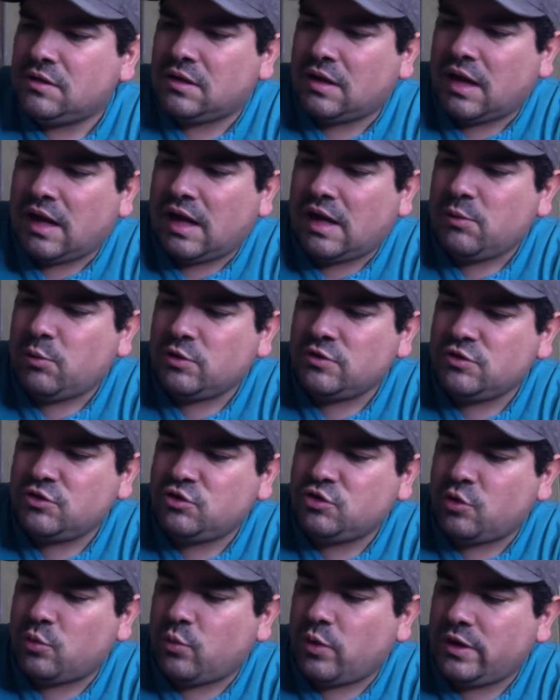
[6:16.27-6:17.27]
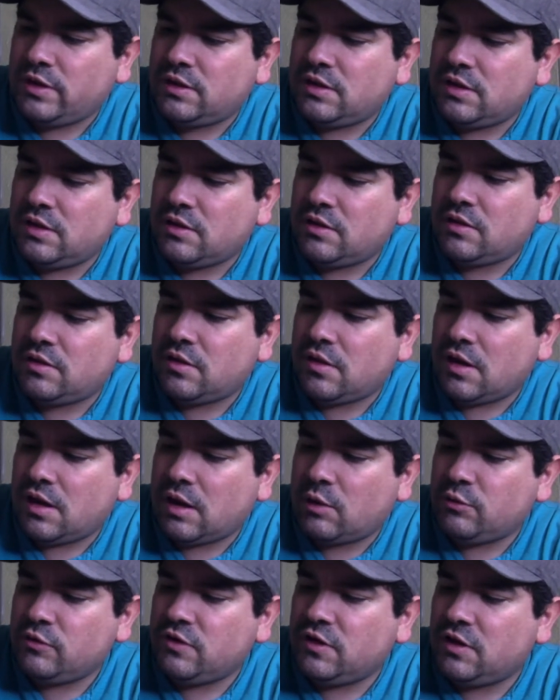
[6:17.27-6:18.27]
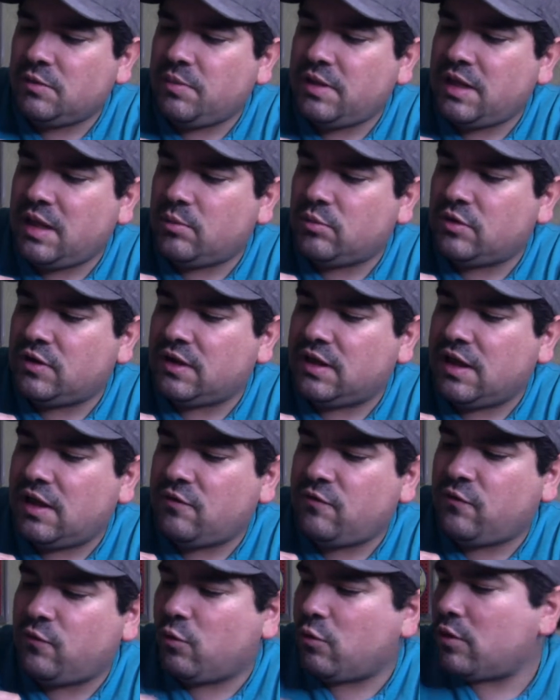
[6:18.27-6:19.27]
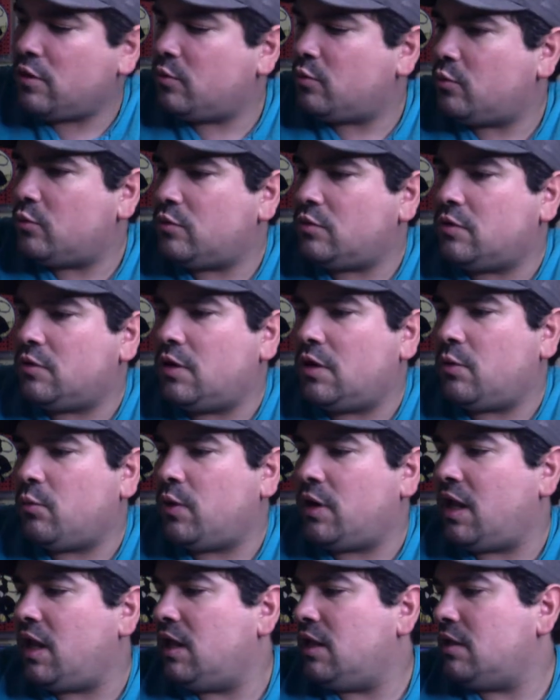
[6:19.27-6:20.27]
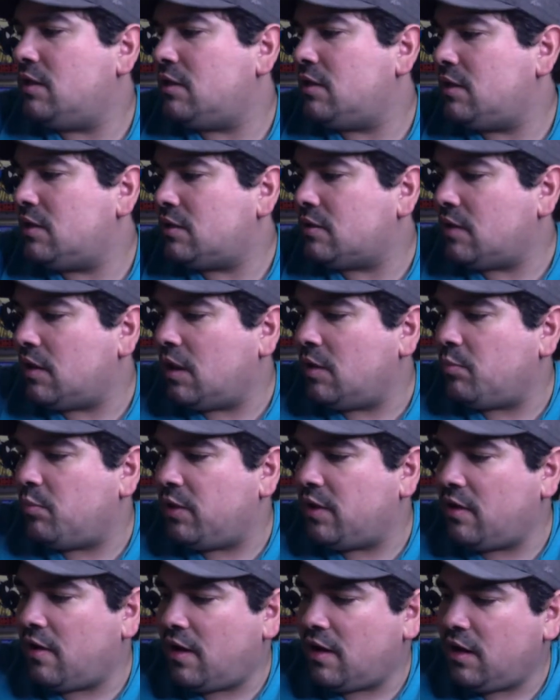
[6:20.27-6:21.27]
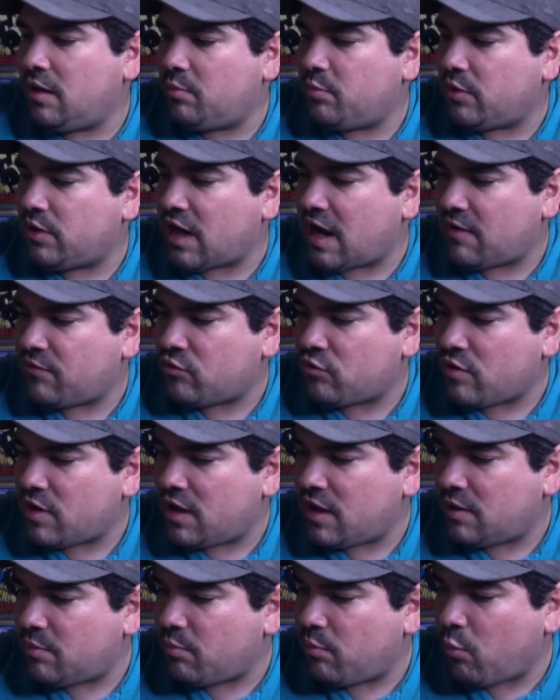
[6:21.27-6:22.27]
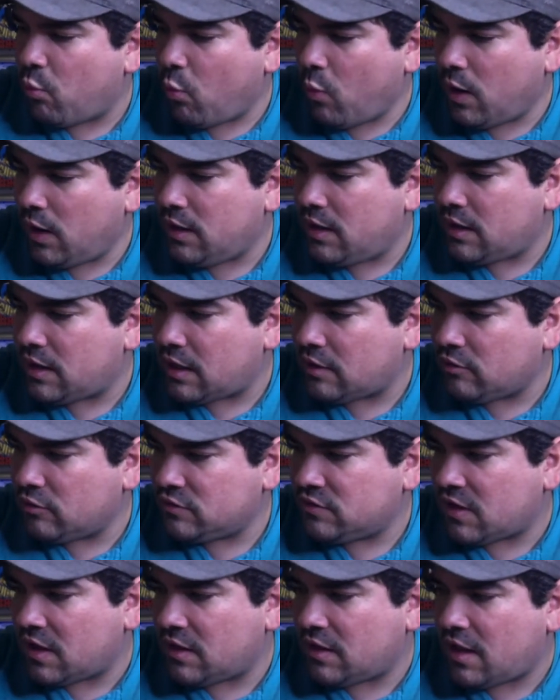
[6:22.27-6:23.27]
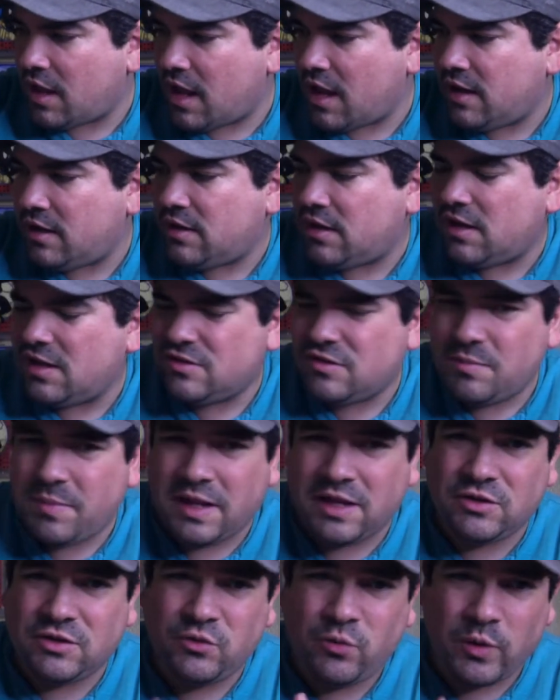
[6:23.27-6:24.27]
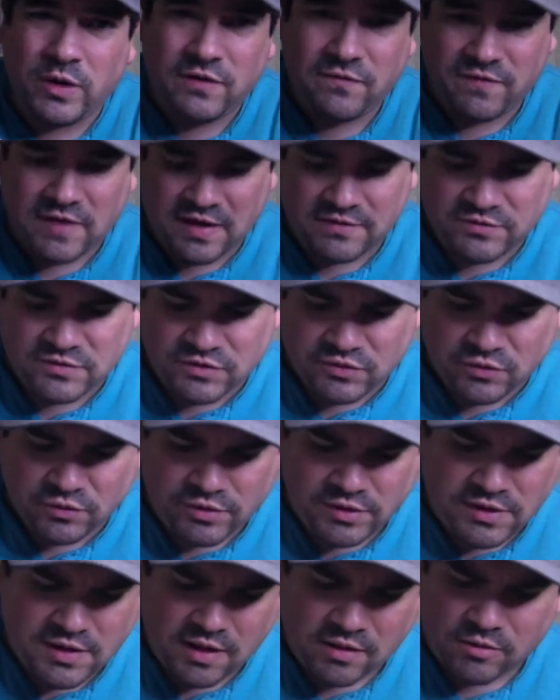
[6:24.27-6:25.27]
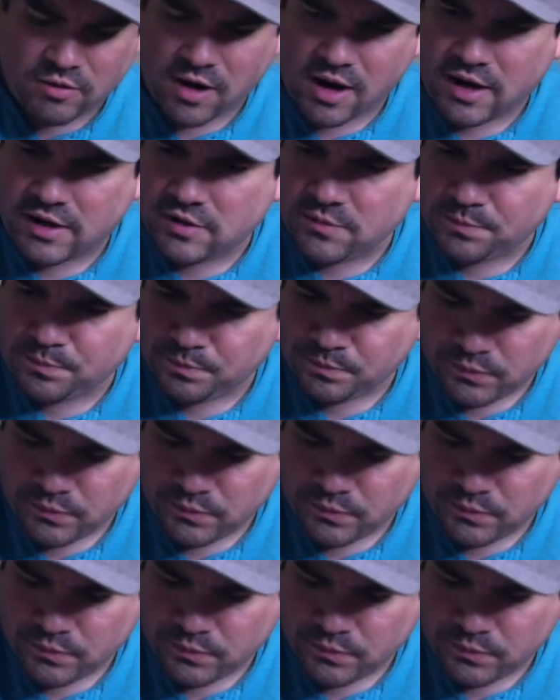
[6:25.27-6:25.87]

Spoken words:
I wasn't sure what I was going to be able to get for it when I had bid on it. But after I had won it, I looked online. And it's about a $25 to $30 item.